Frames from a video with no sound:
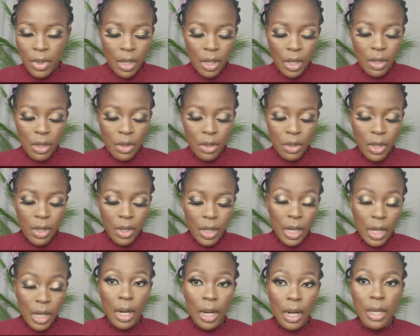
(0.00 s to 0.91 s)
You can
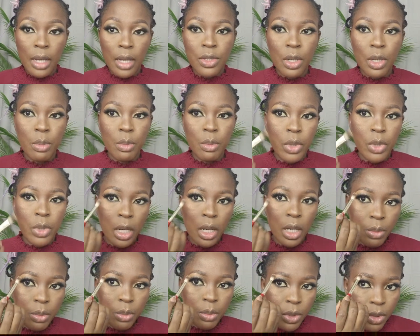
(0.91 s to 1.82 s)
highlight your brow
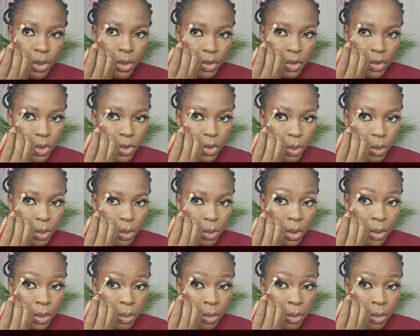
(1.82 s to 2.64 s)
bone if you want.